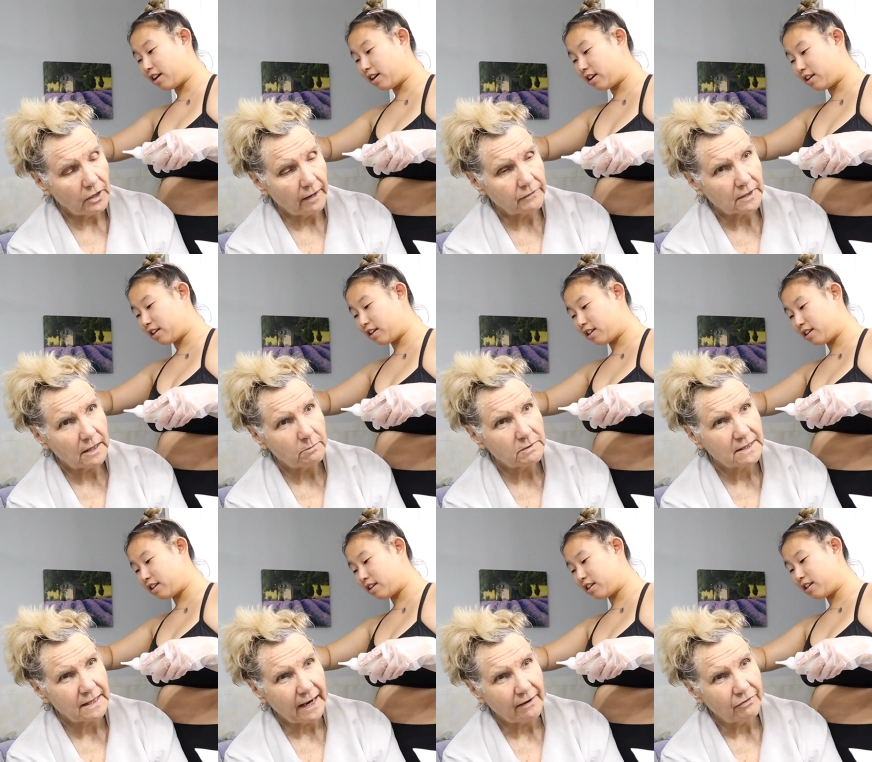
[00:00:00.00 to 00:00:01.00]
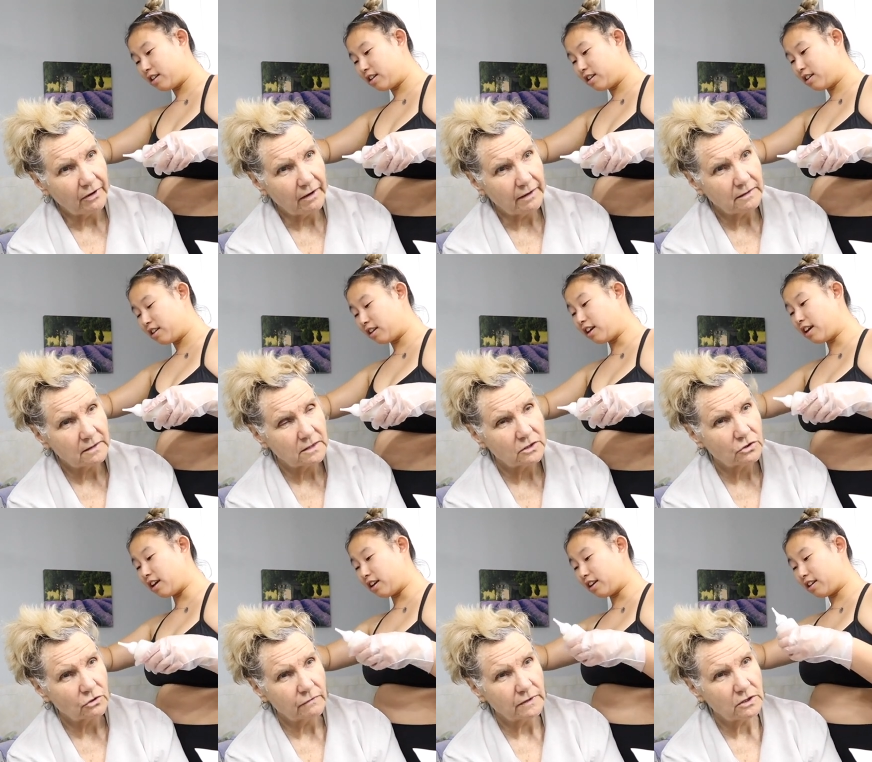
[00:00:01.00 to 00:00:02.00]
Speaker 1: And you have to keep staff on to
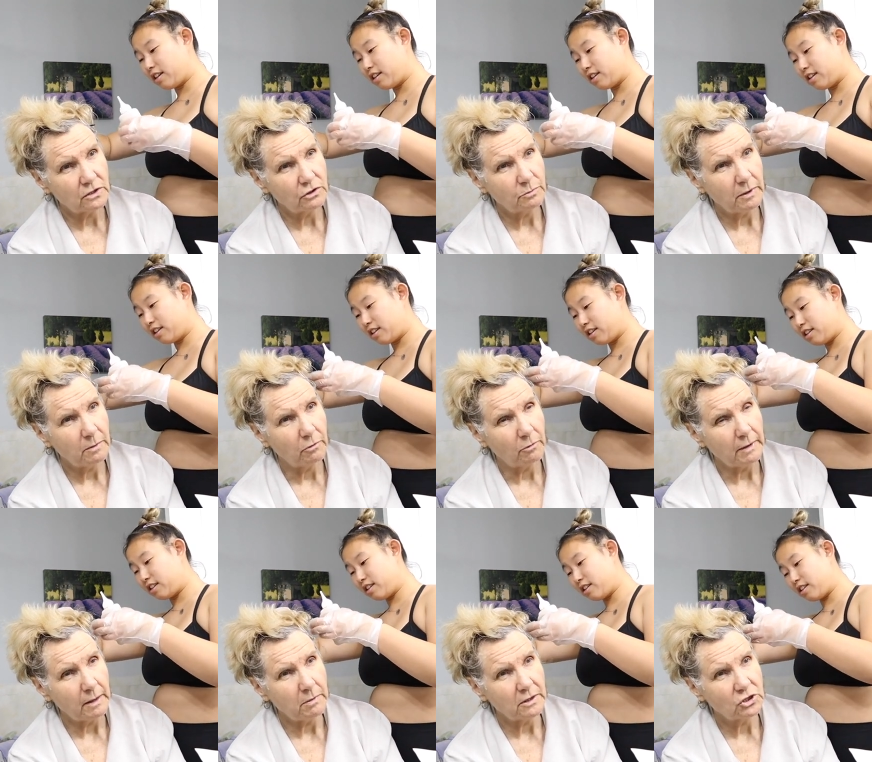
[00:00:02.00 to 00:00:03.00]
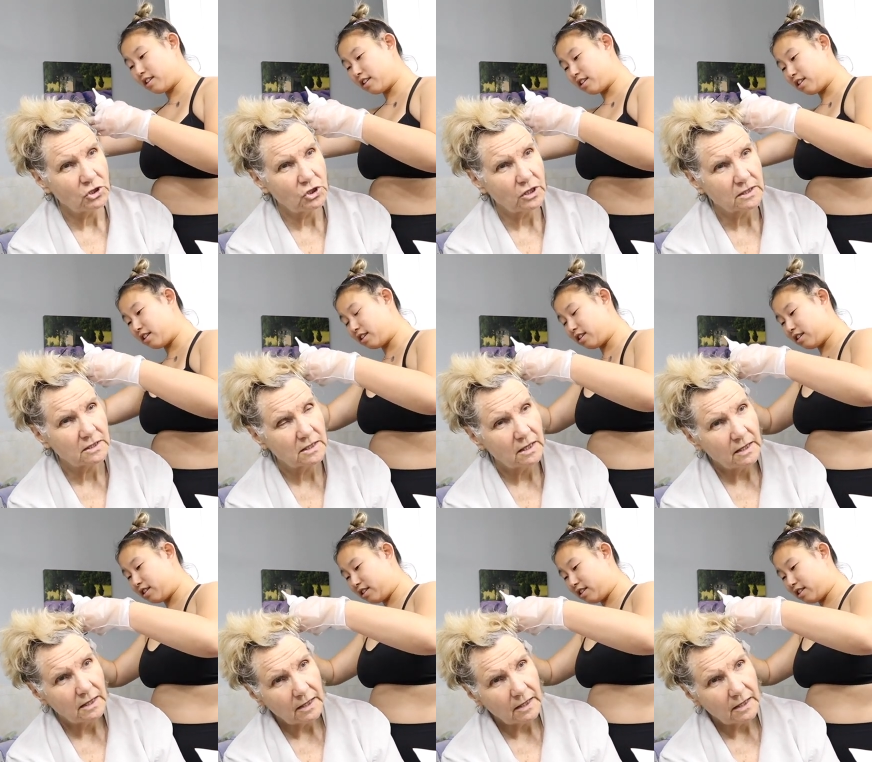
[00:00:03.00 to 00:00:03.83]
service those people. Maybe it's just